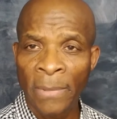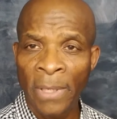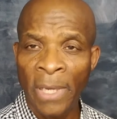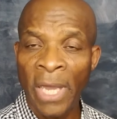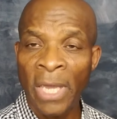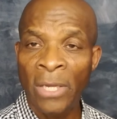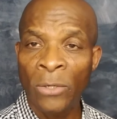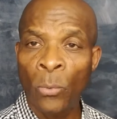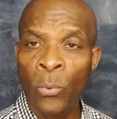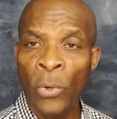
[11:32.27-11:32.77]

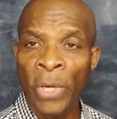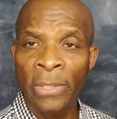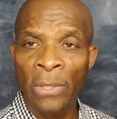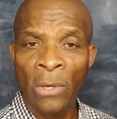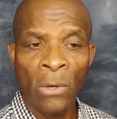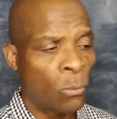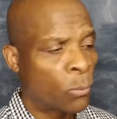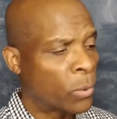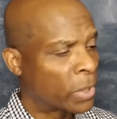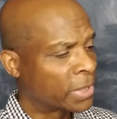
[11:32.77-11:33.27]
and quit
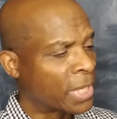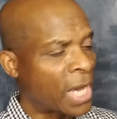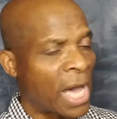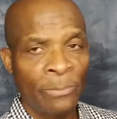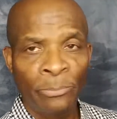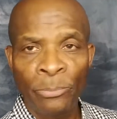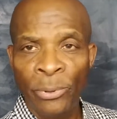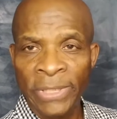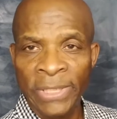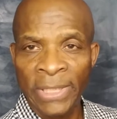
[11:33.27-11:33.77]
on what
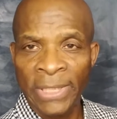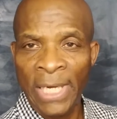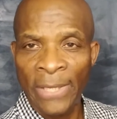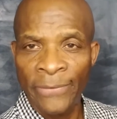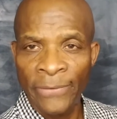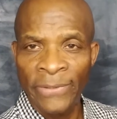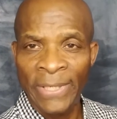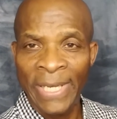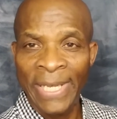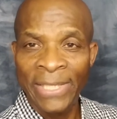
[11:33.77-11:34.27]
God put
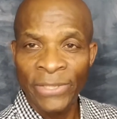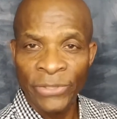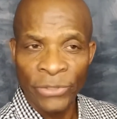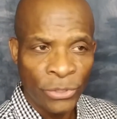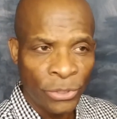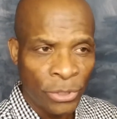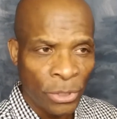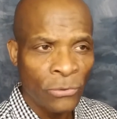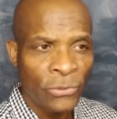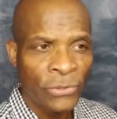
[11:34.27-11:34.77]
together, the
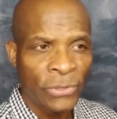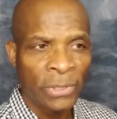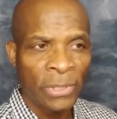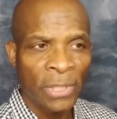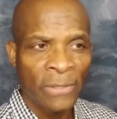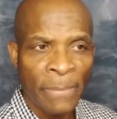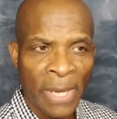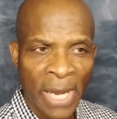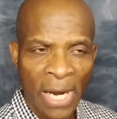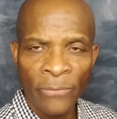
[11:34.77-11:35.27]
institution
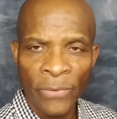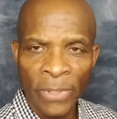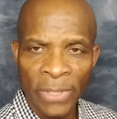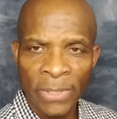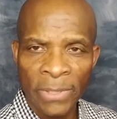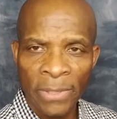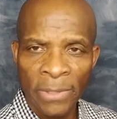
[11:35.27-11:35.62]
of marriage.